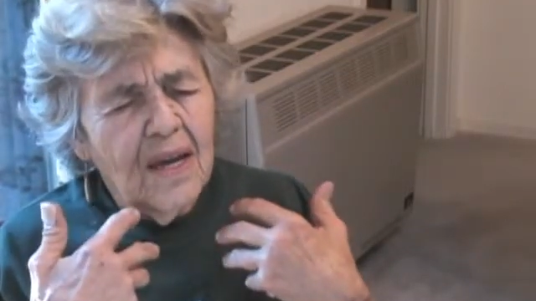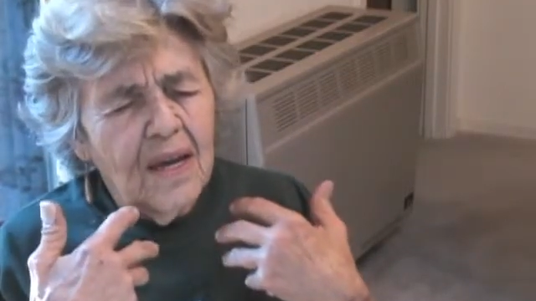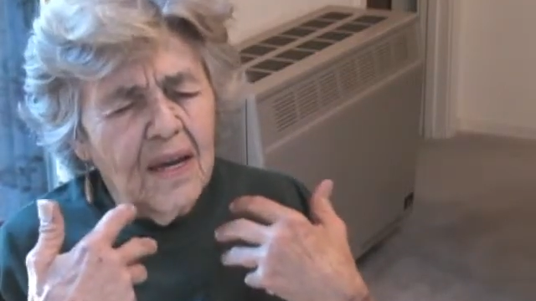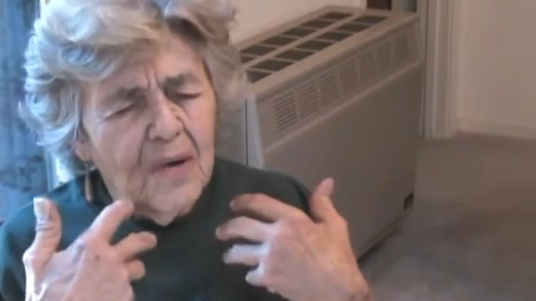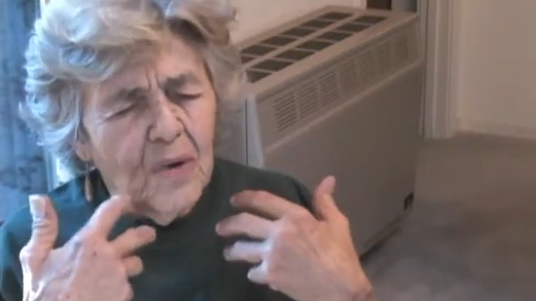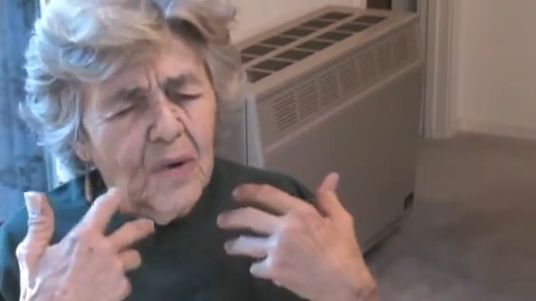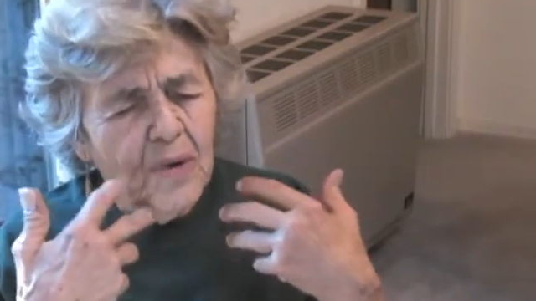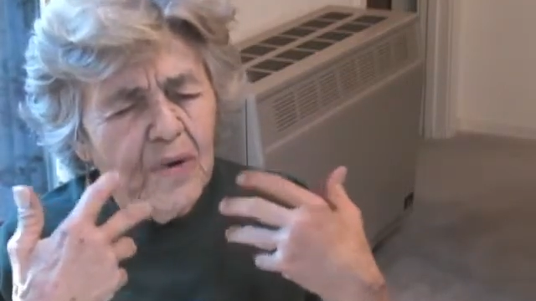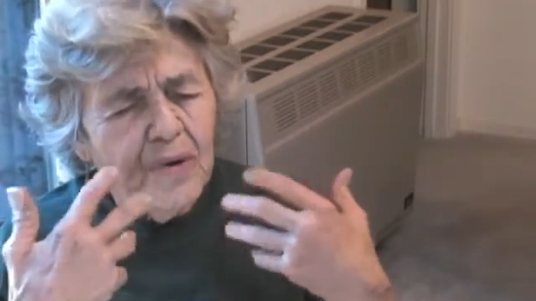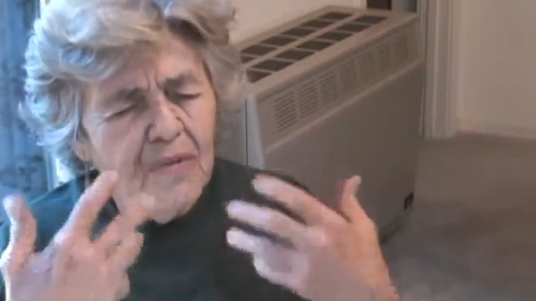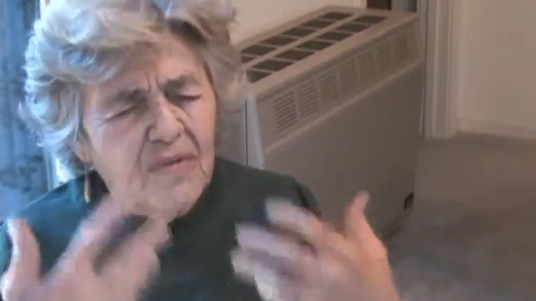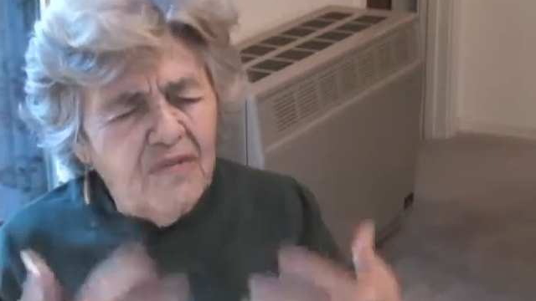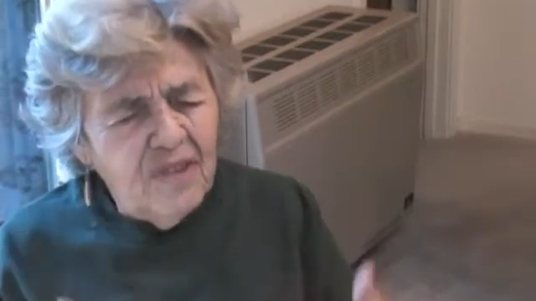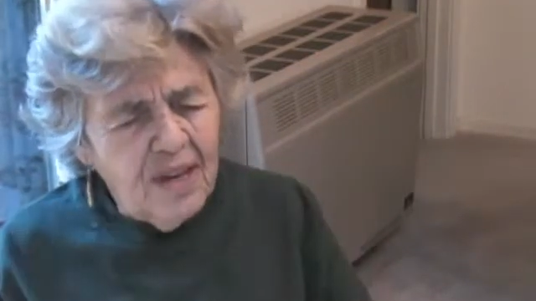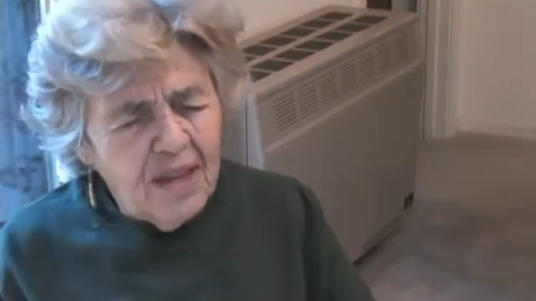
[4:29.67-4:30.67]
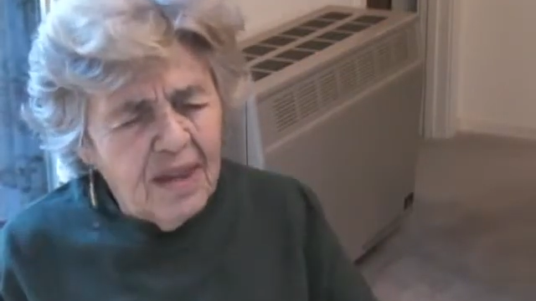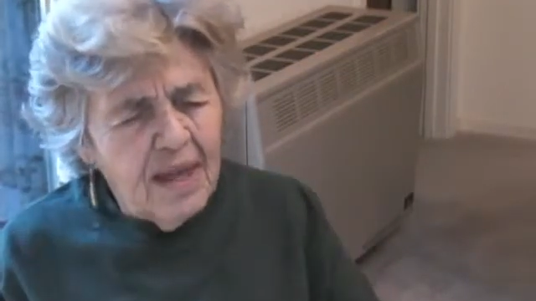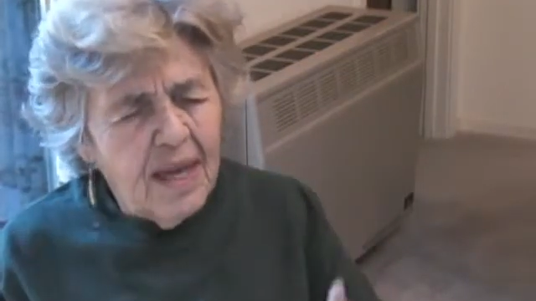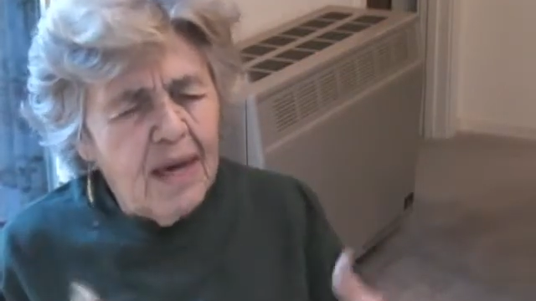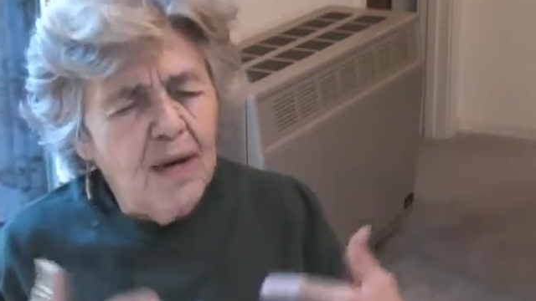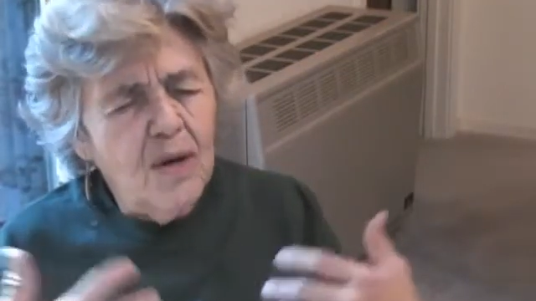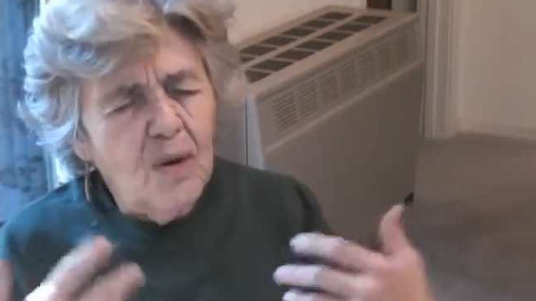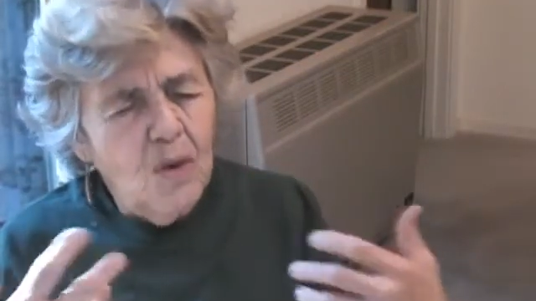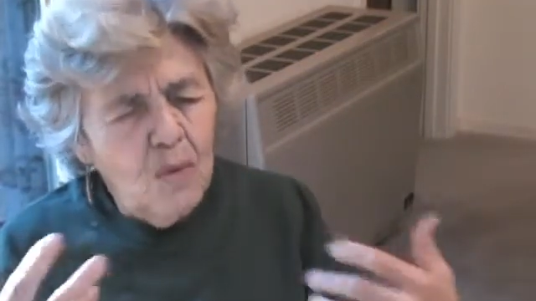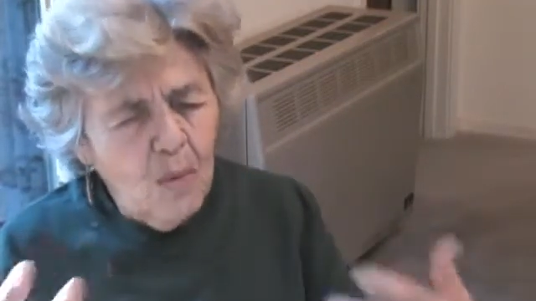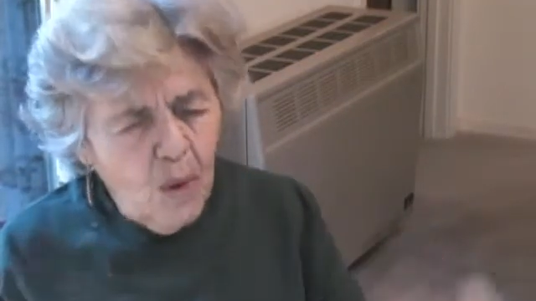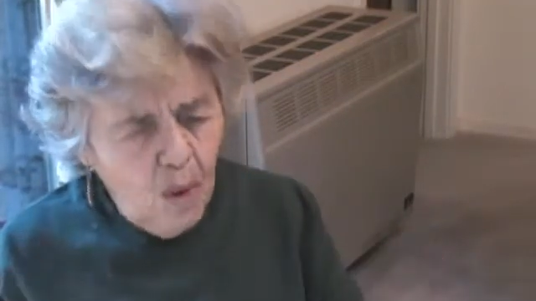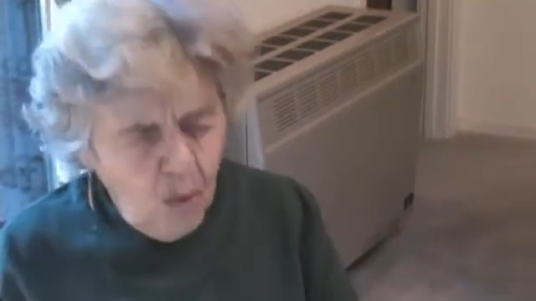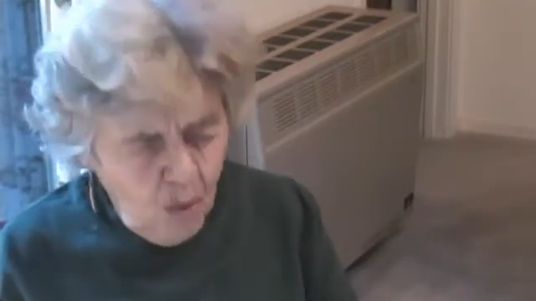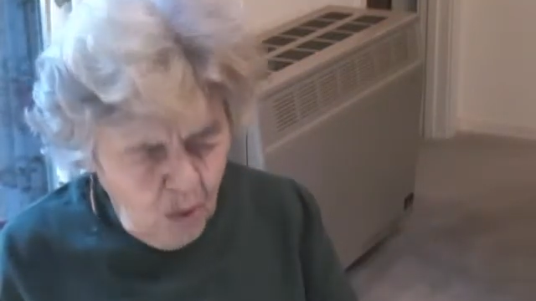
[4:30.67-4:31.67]
in order to fit that new
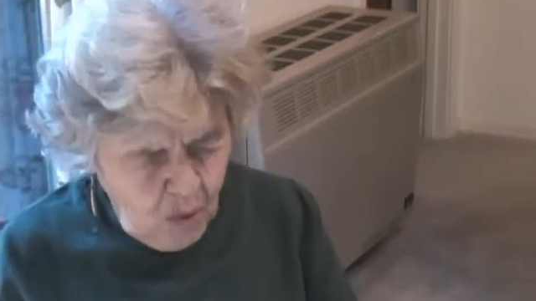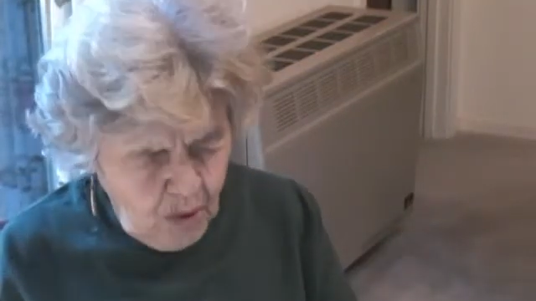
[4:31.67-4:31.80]
mold.